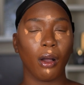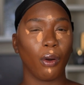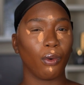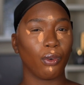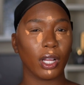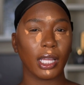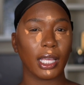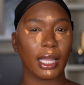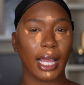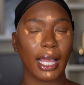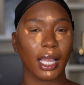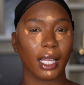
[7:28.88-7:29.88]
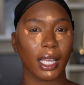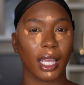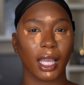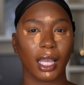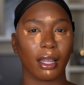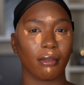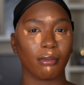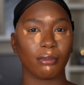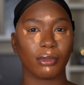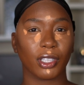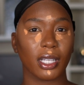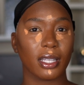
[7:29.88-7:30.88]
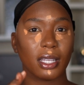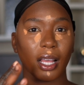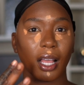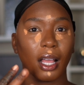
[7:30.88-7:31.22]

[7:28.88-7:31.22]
really like just